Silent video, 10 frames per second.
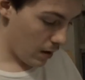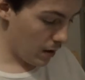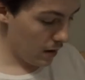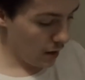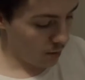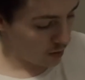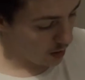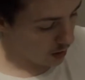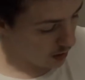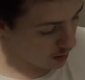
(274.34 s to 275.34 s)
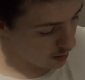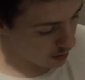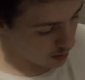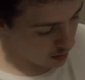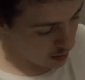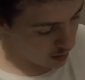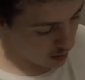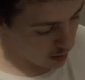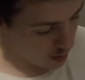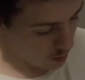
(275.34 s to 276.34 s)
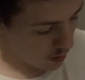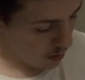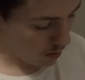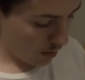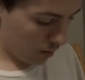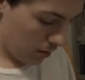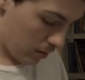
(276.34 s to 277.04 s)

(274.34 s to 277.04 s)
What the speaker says: Alright, now I'm just gonna cut down here as well.